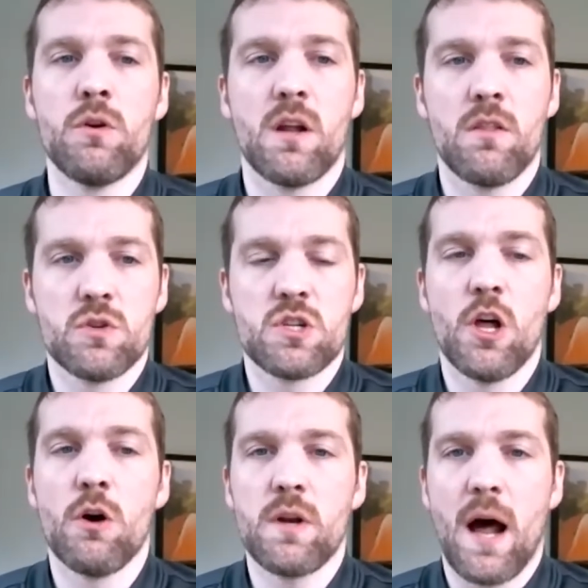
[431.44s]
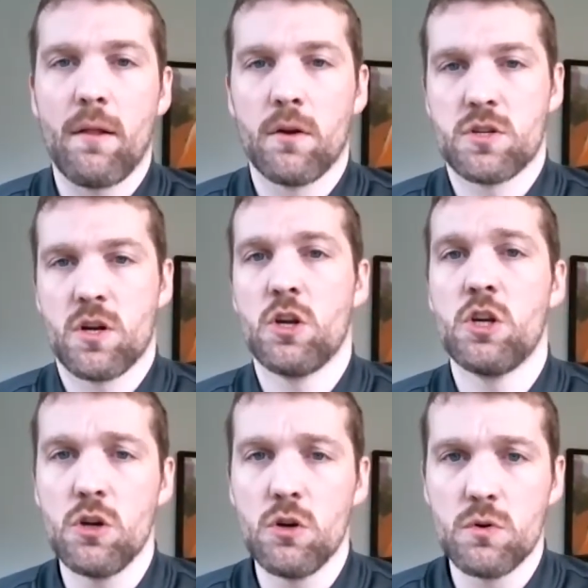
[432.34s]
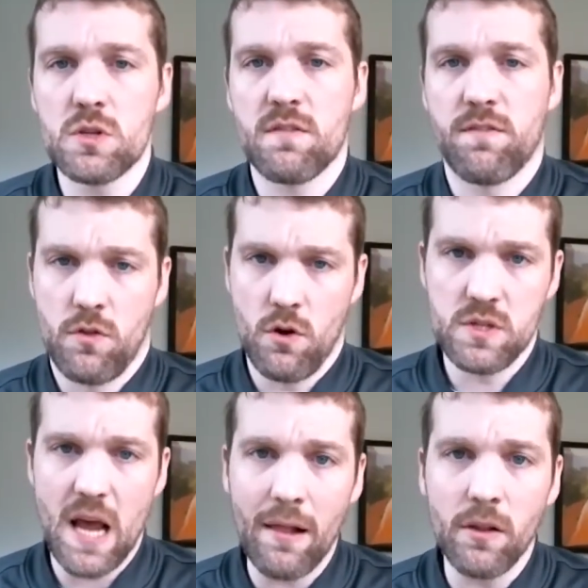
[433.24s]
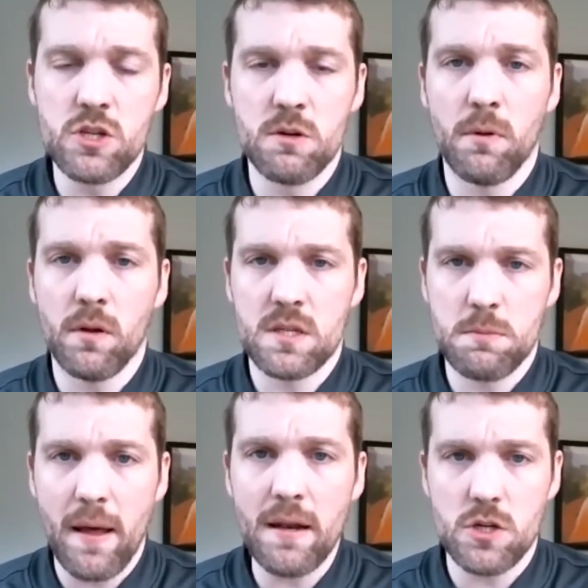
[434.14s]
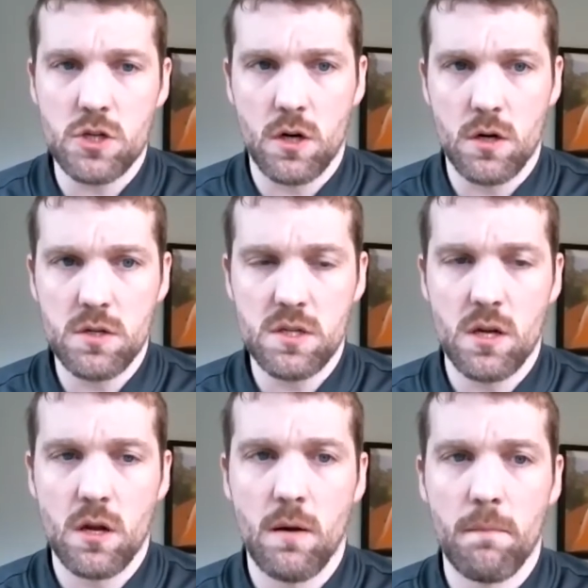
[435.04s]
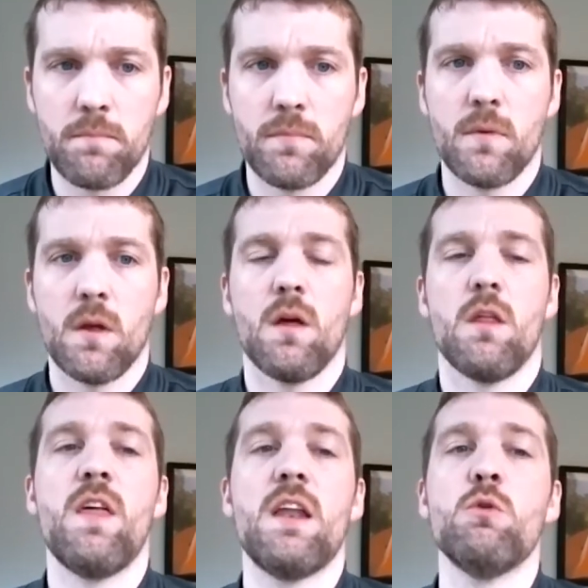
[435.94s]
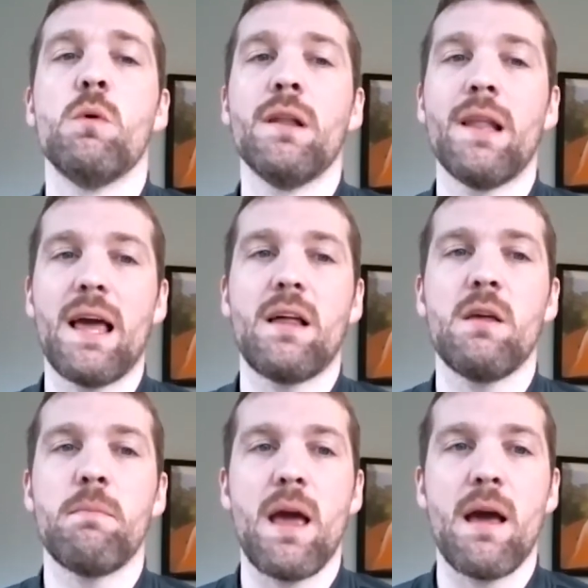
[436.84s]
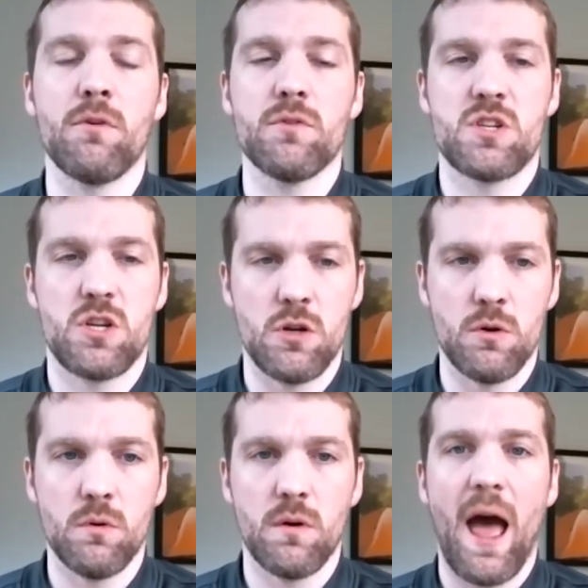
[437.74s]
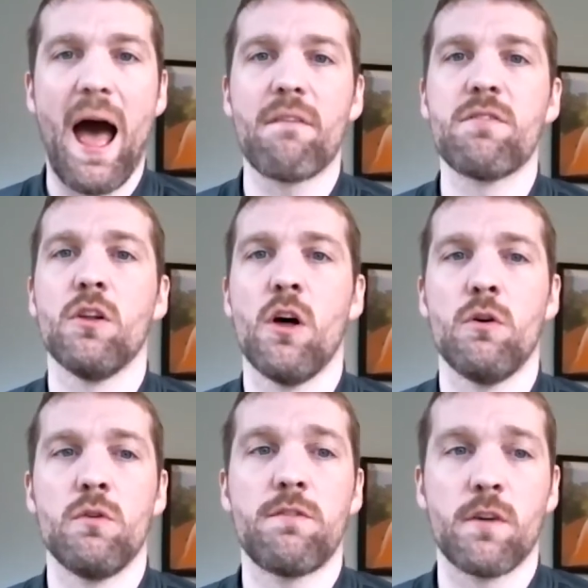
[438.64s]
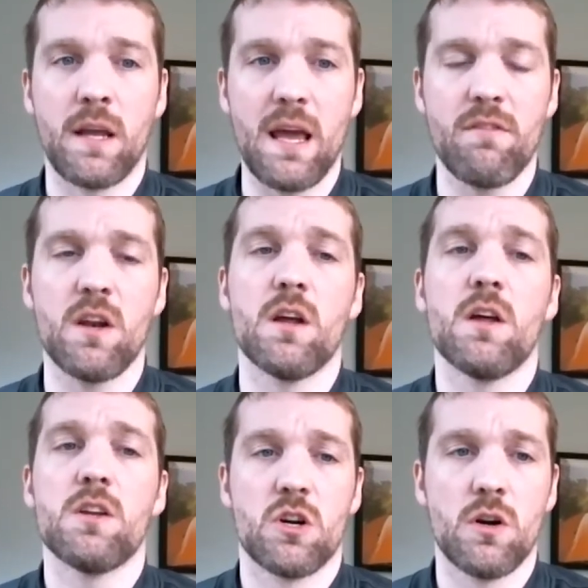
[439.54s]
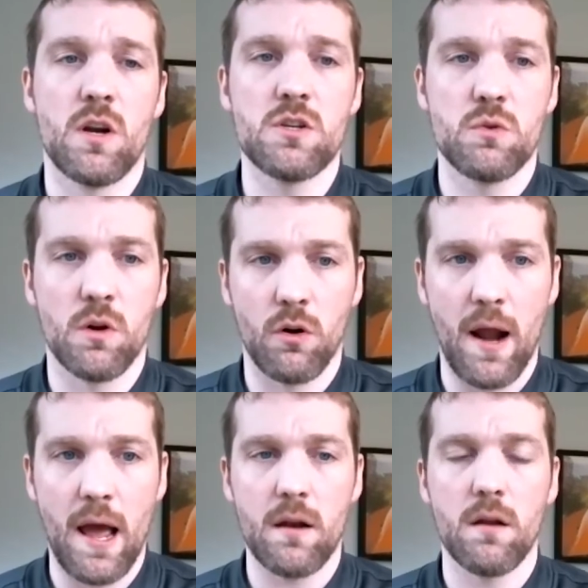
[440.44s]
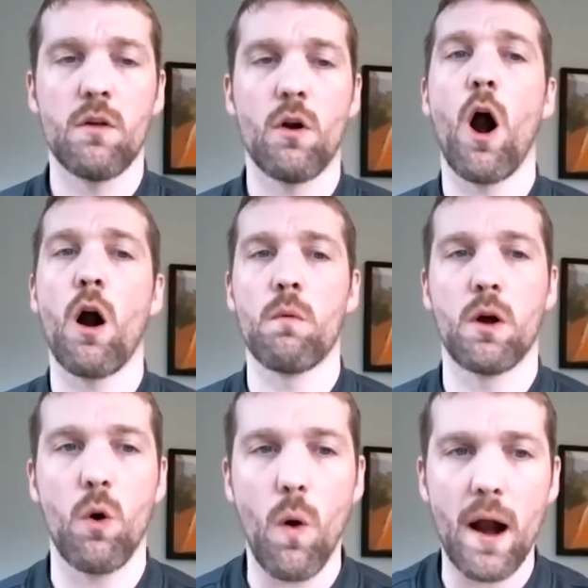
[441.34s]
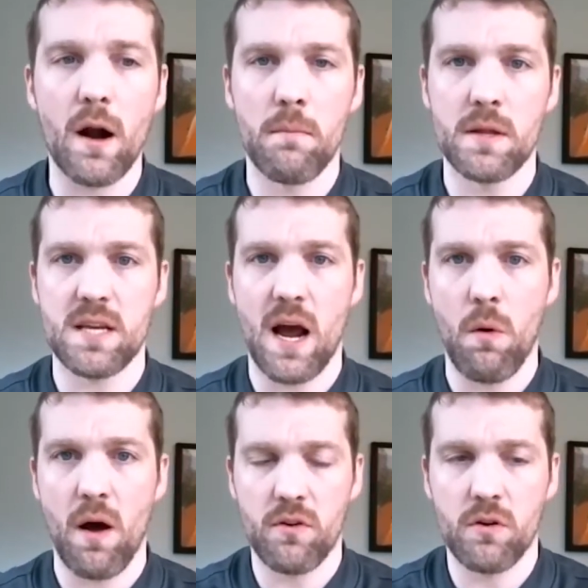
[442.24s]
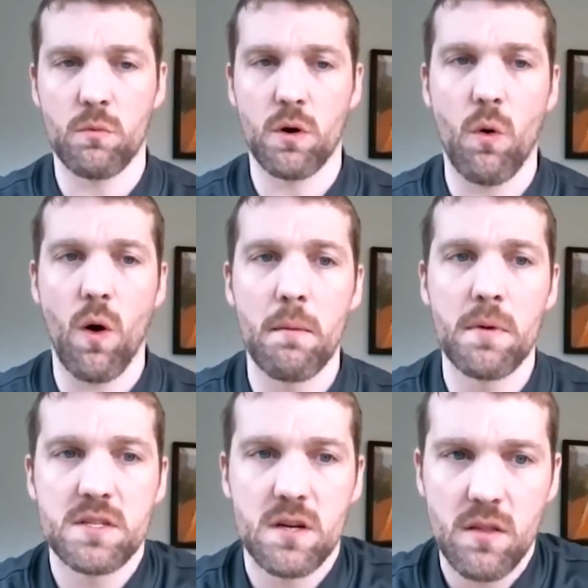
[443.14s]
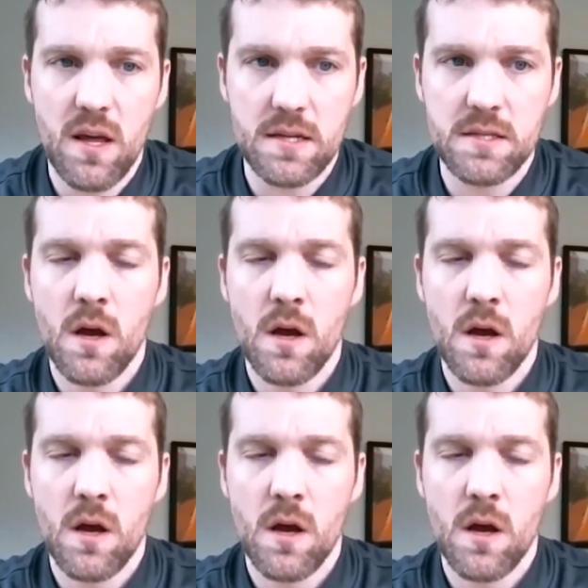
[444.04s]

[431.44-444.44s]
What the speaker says: those loan dollars are used for those eligible expenditures, then you will likely be able to have the loan forgiven, turned into a grant. There are requirements, however. The requirements are this: